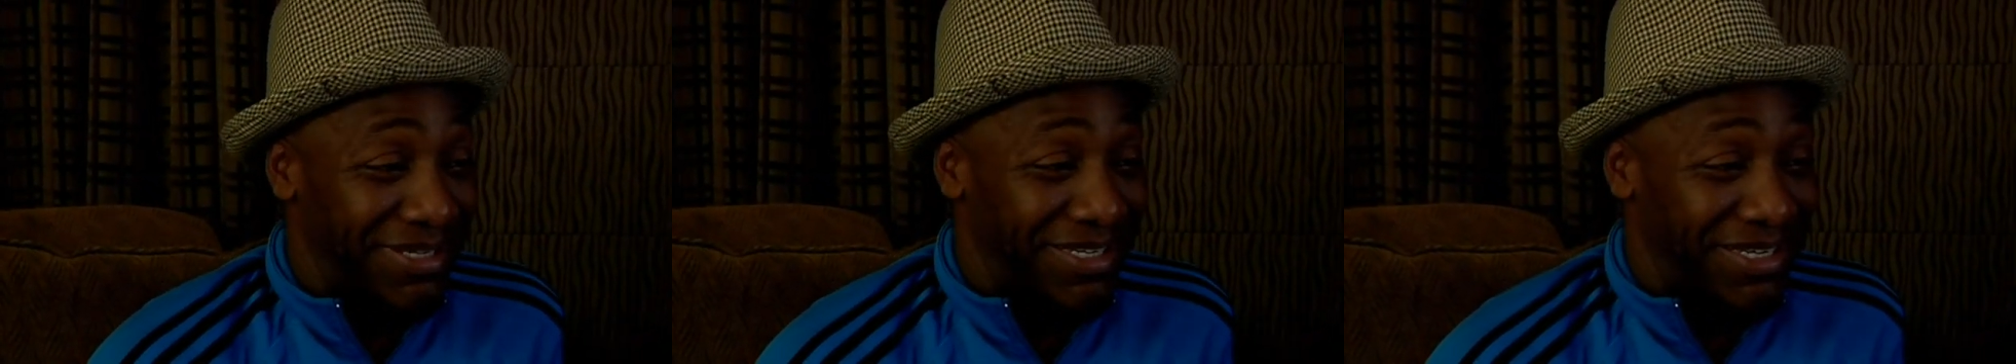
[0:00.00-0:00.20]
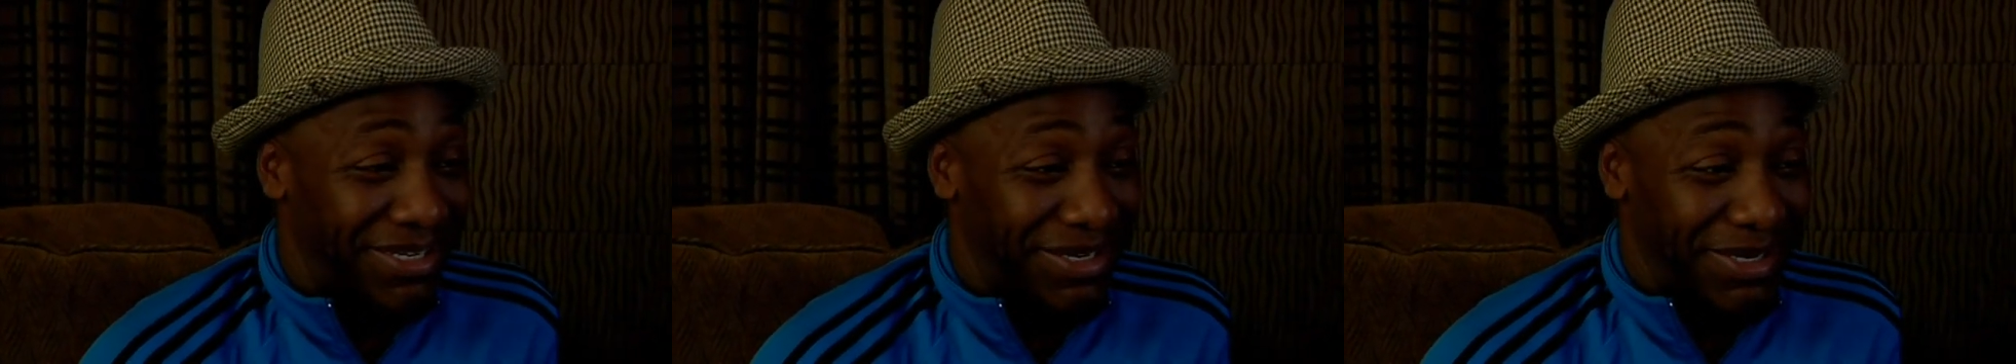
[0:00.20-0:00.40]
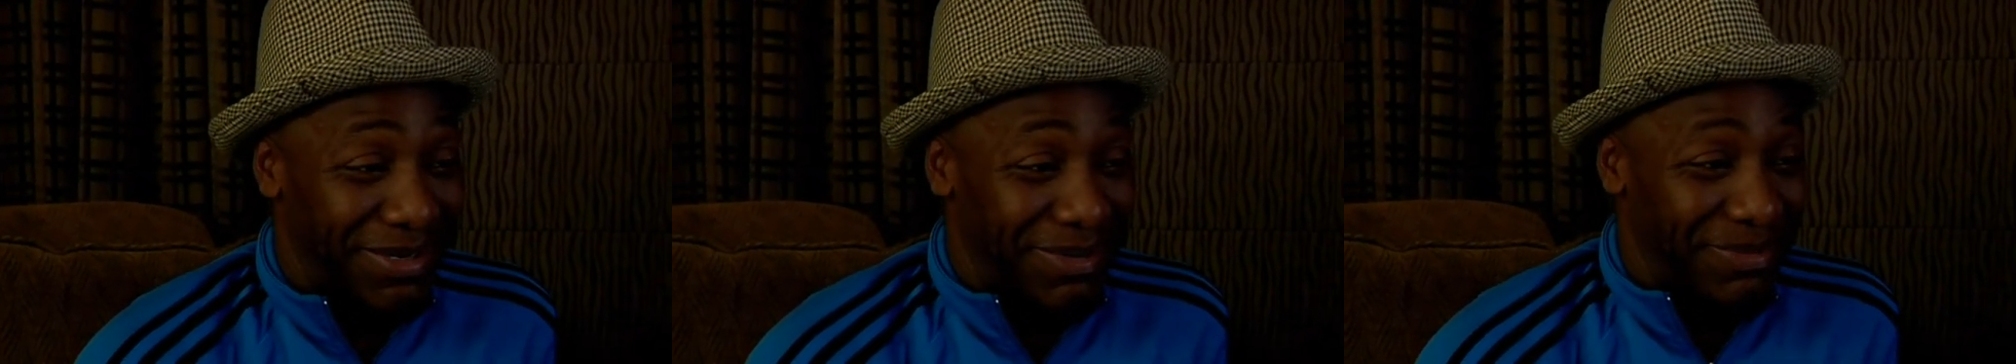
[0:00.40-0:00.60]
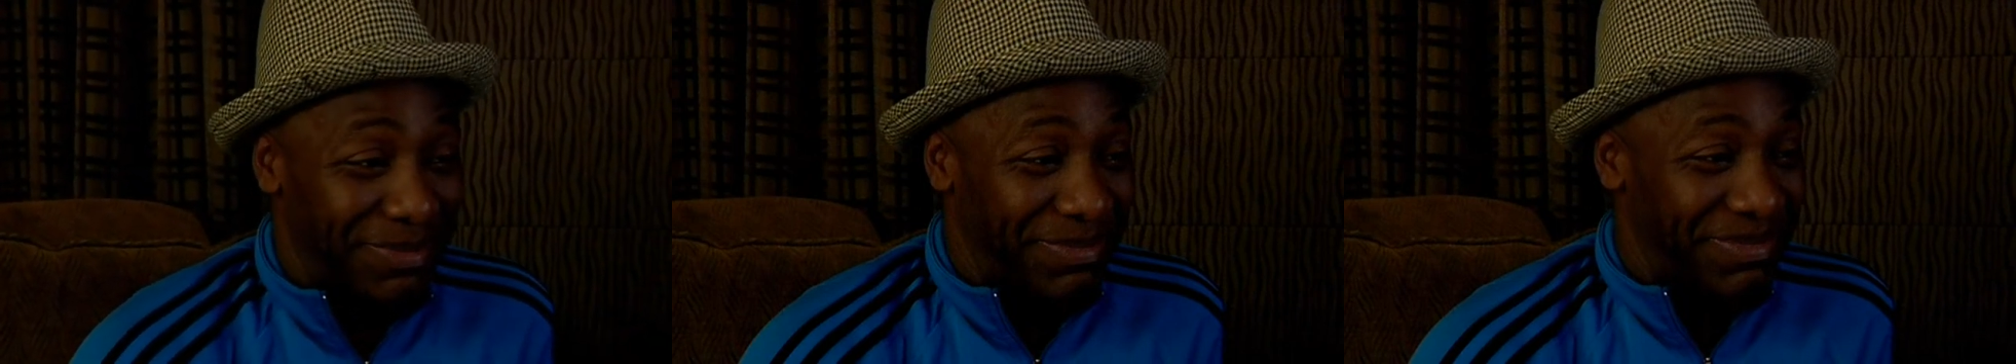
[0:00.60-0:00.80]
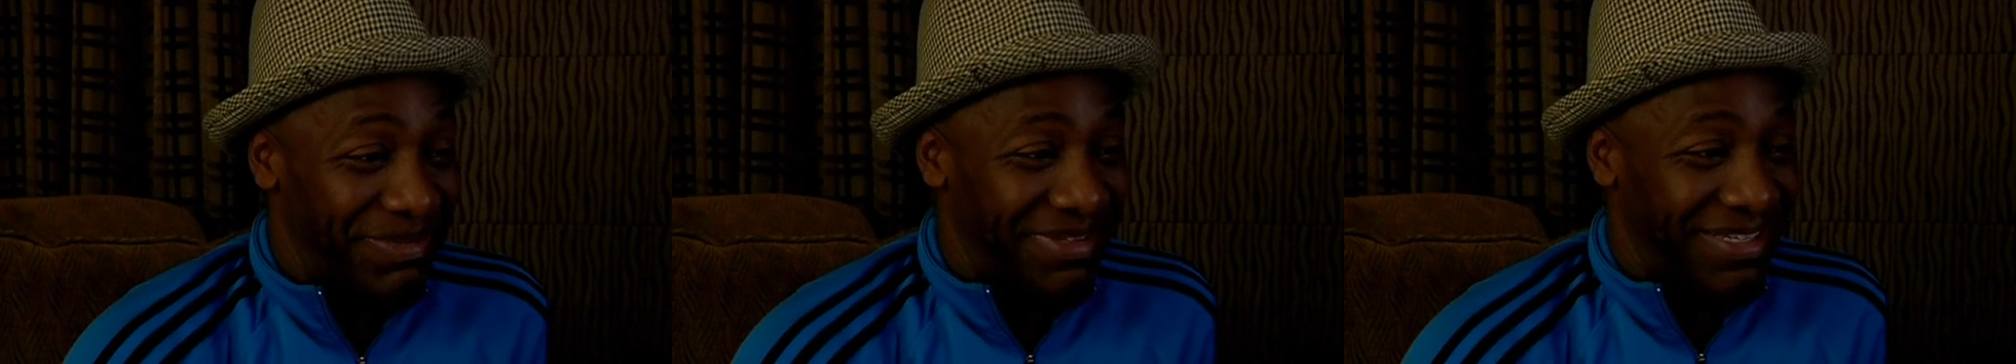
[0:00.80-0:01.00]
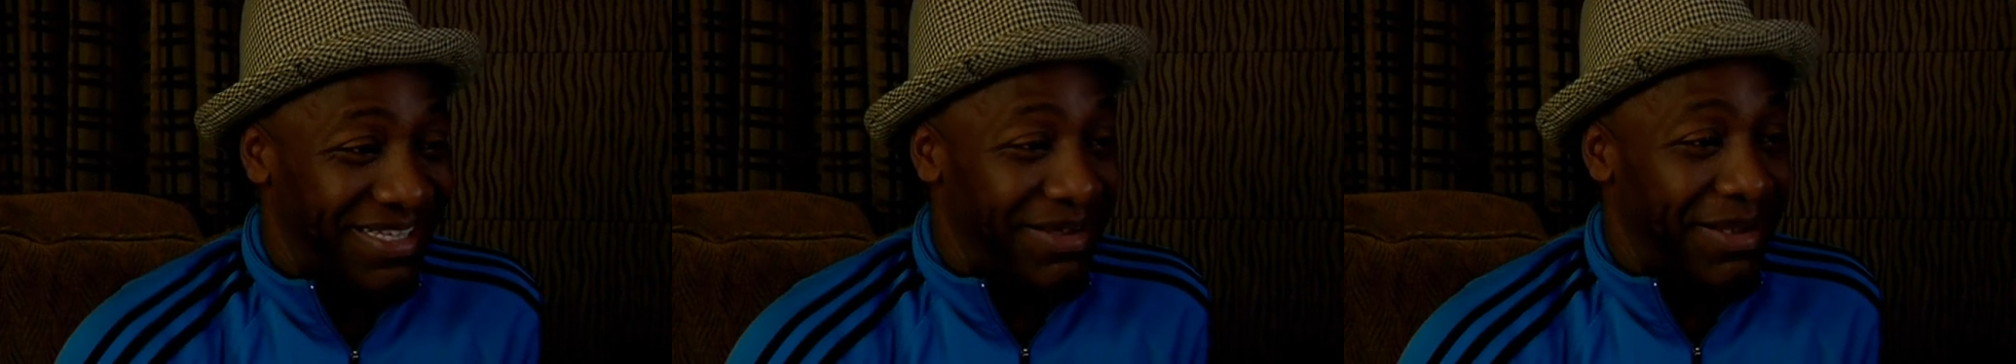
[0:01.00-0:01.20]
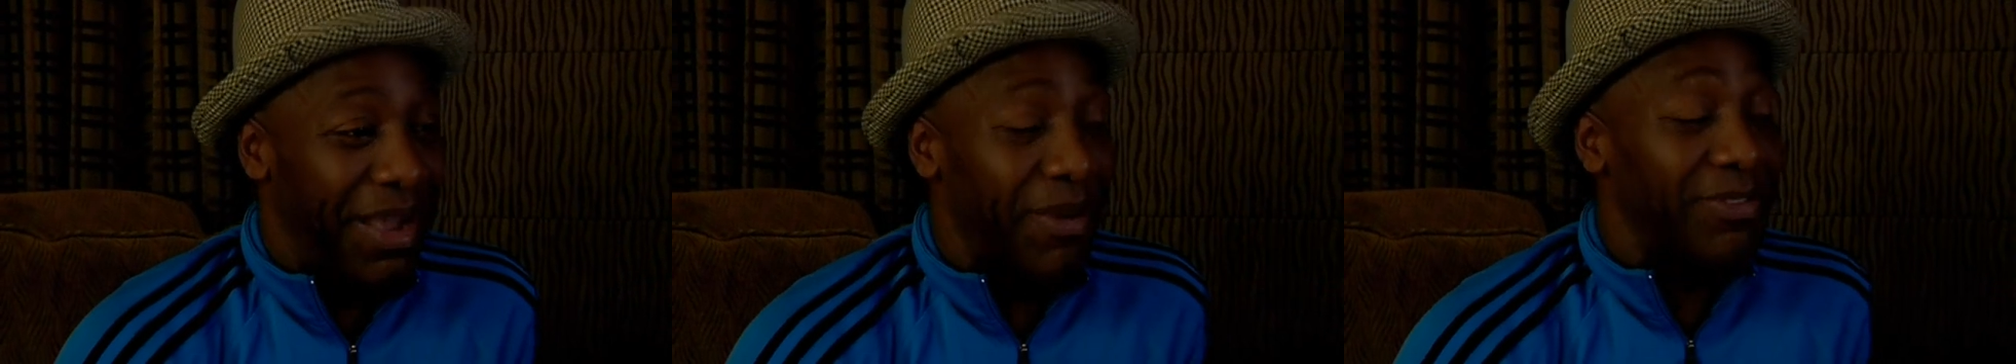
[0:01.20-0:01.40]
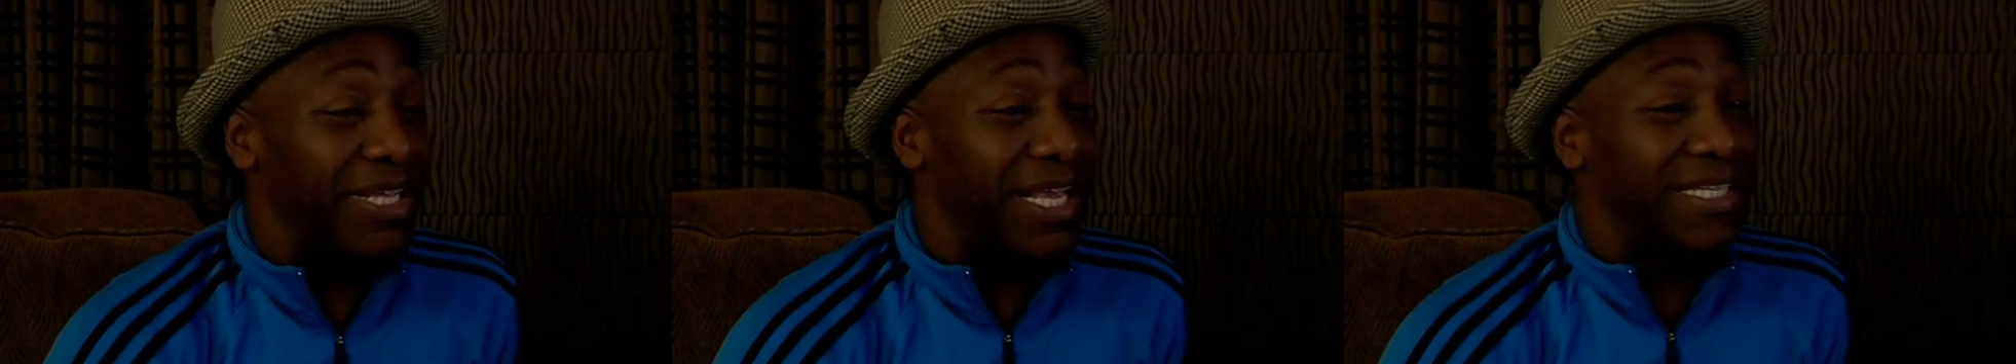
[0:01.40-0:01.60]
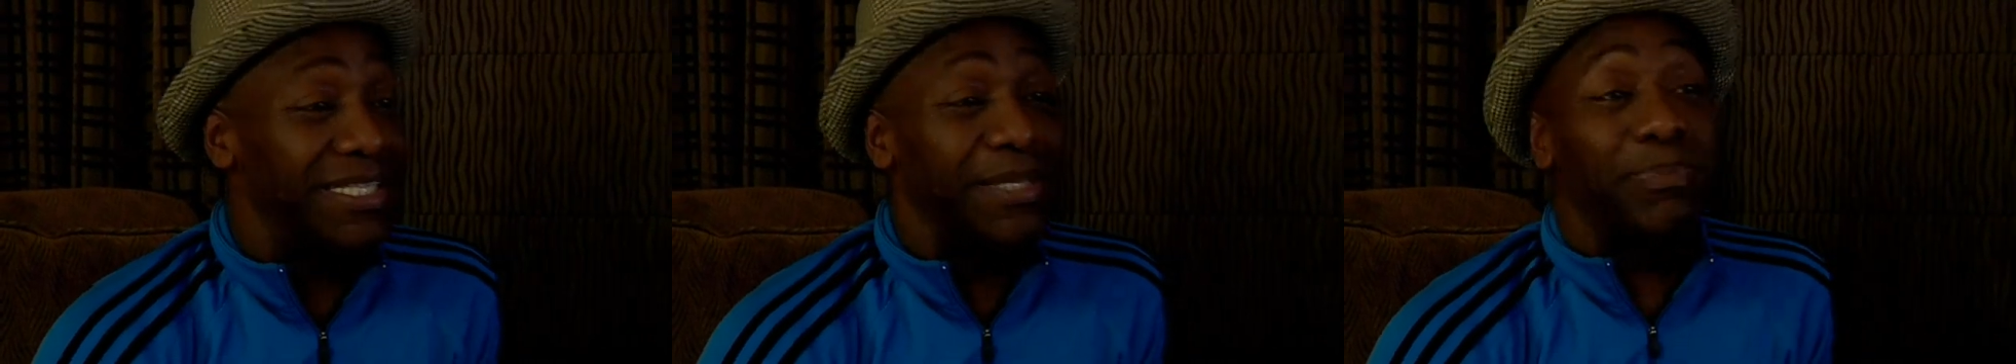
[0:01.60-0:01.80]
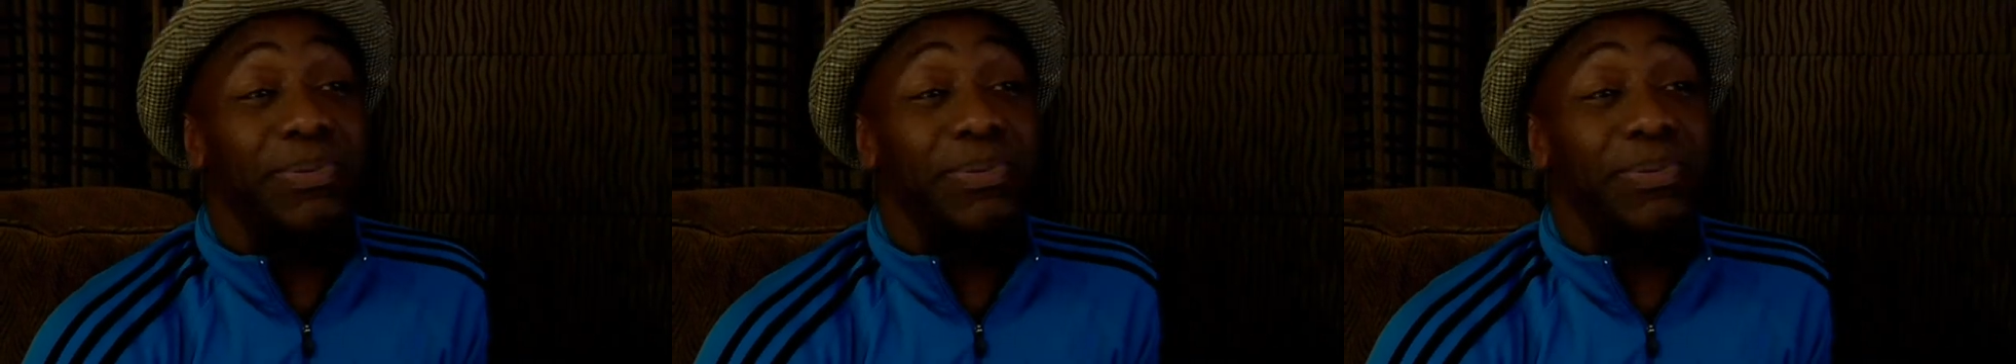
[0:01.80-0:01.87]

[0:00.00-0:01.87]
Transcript: Um, I was actually